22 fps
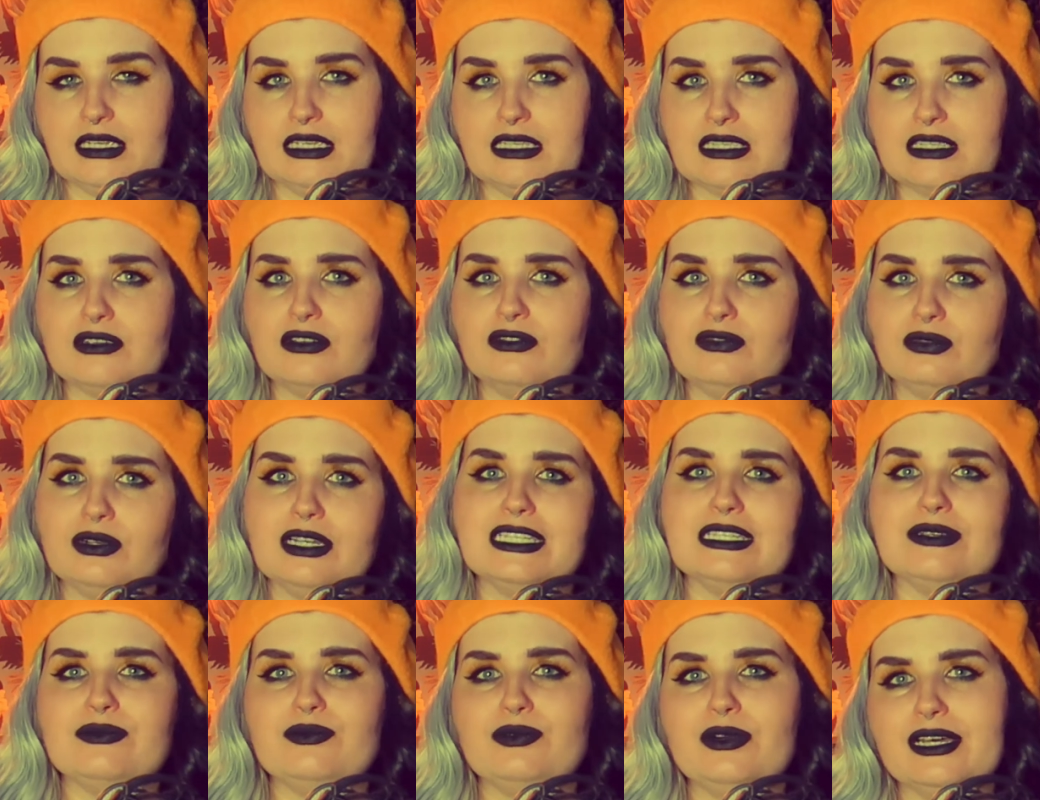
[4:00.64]
His software
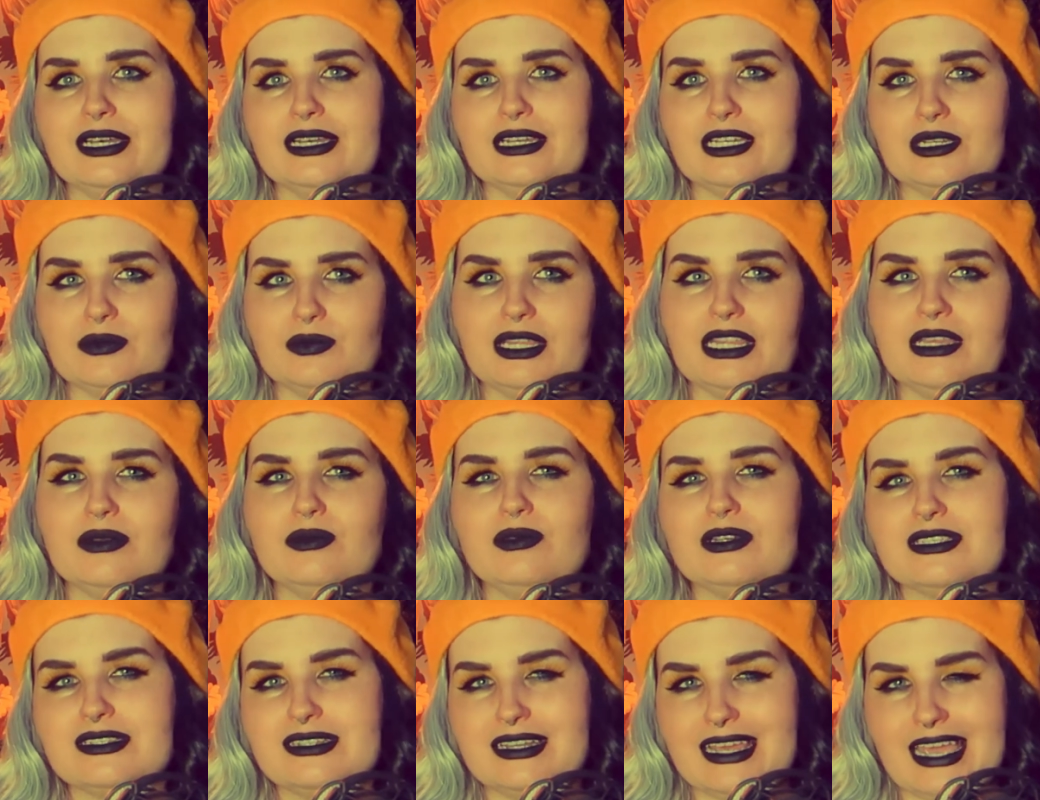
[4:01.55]
did work, but there
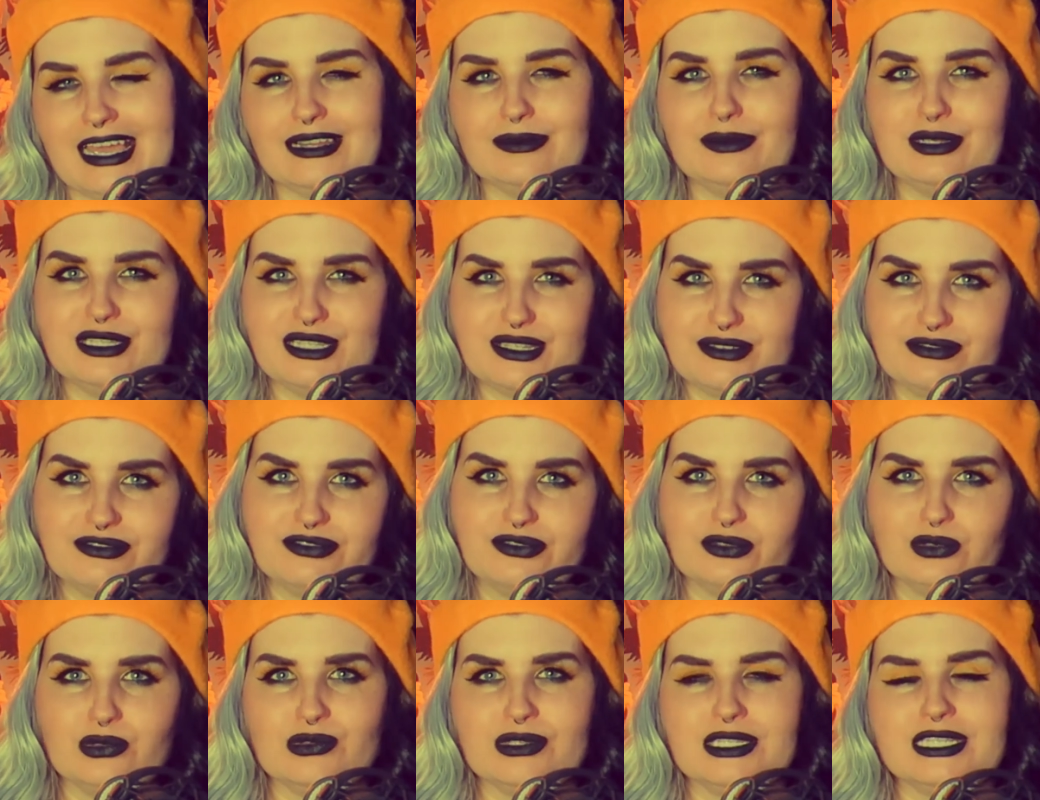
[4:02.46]
was an element of
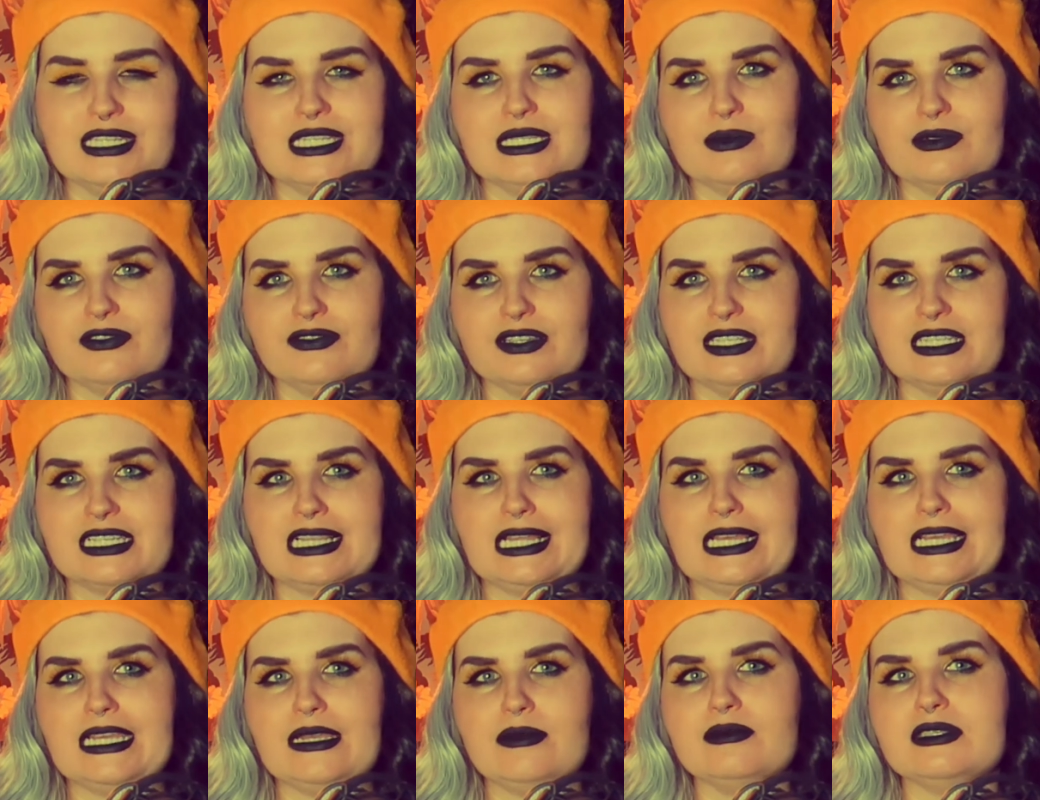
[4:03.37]
fraud to some of his
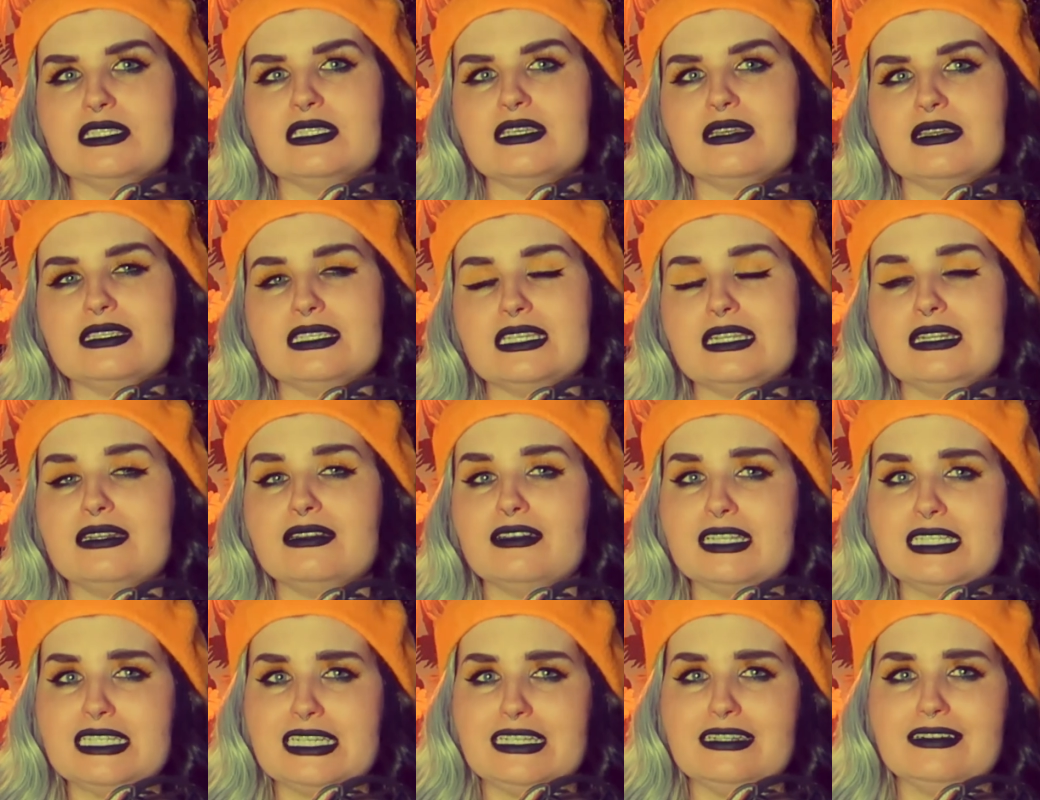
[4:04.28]
claims, as in
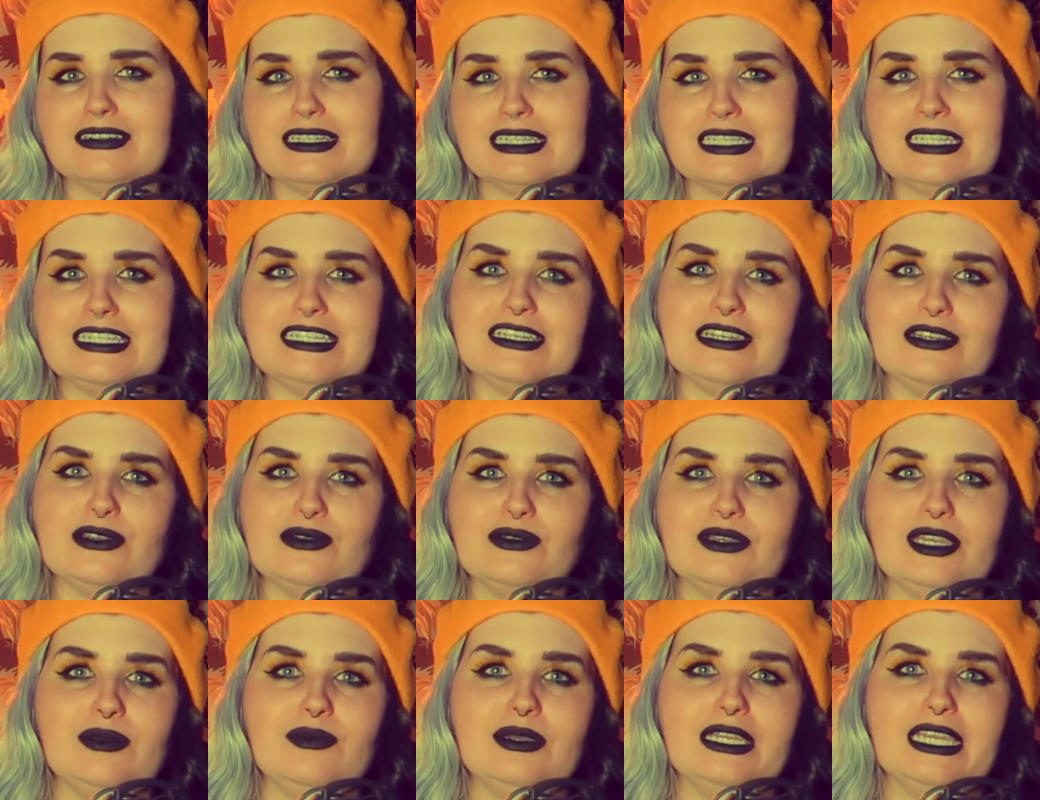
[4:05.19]
1992
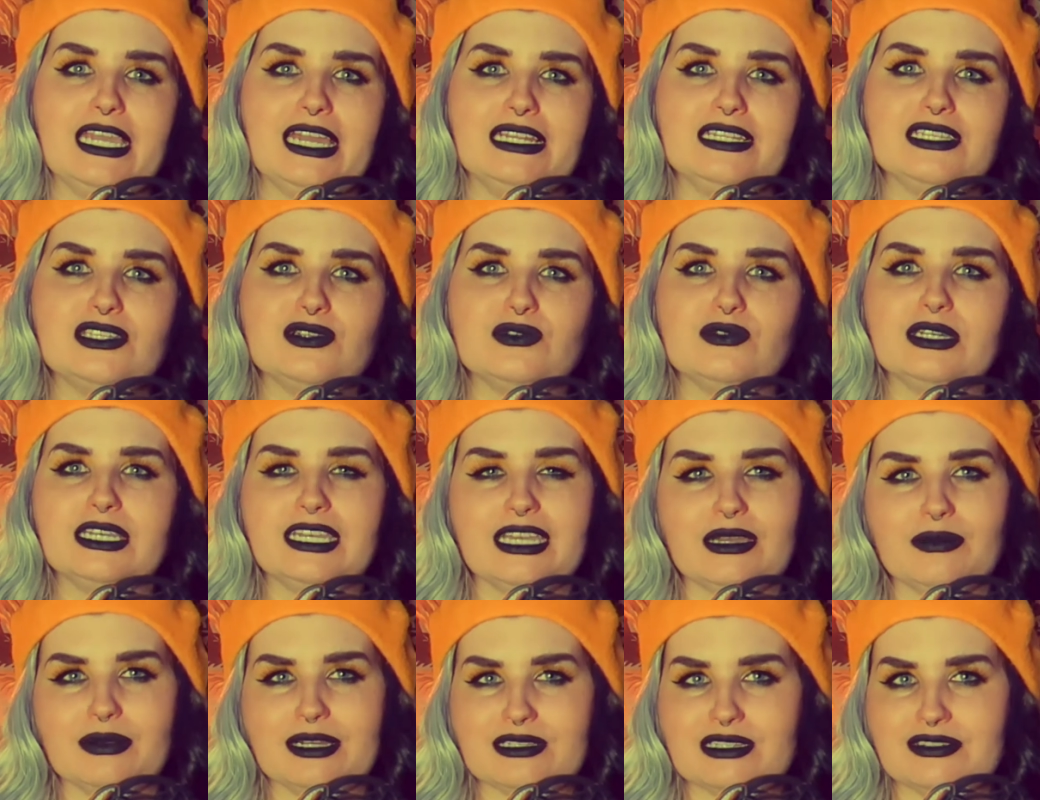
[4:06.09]
he began talking
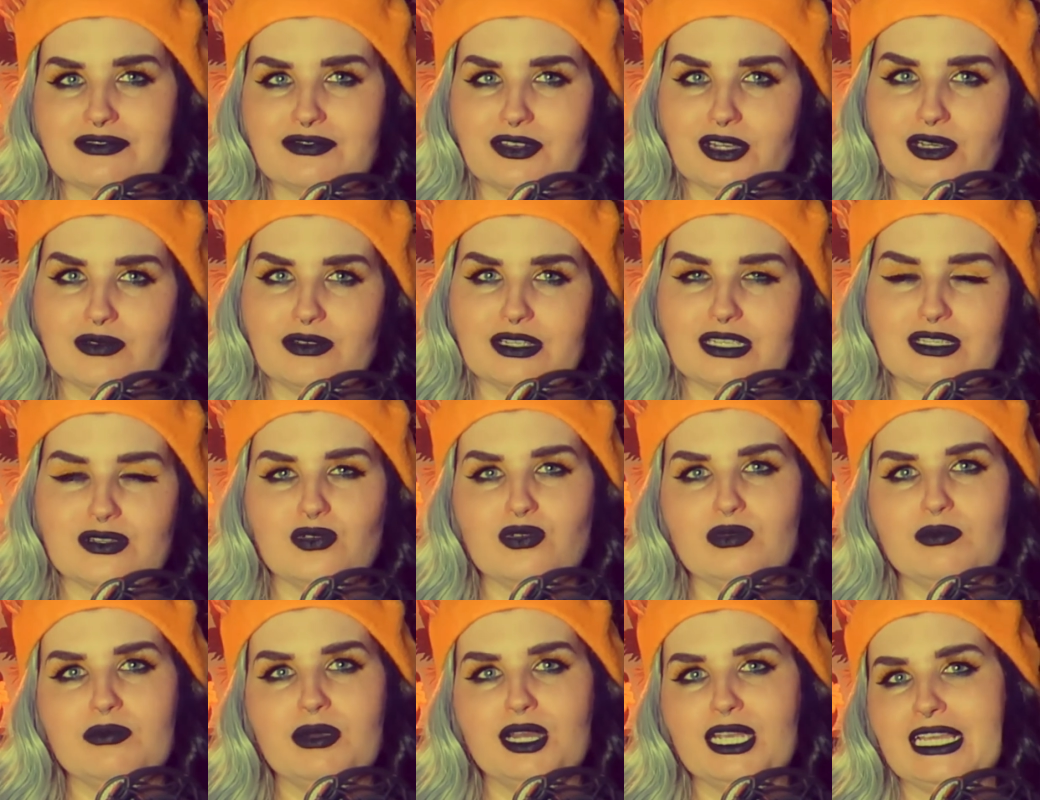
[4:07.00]
about a virus
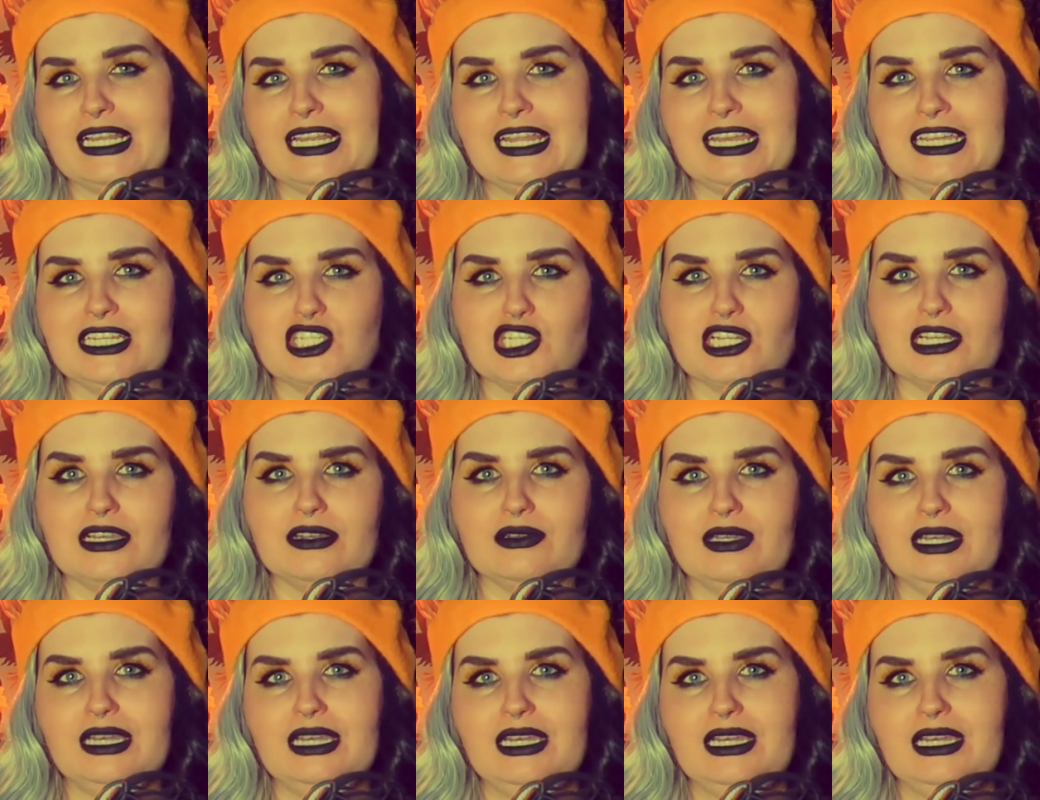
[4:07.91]
called Michelangelo,